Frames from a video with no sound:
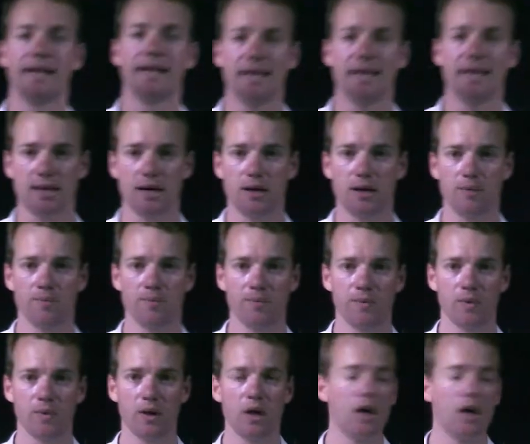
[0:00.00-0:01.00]
either.
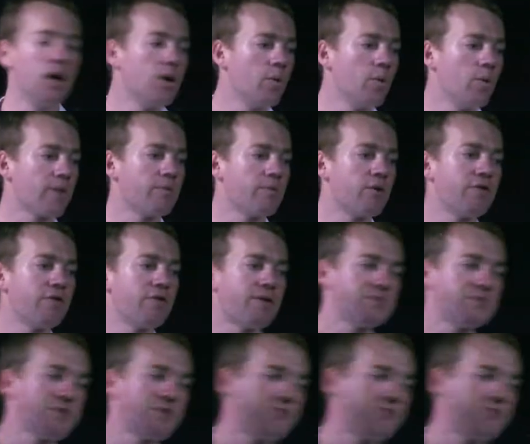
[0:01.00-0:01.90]
We can move up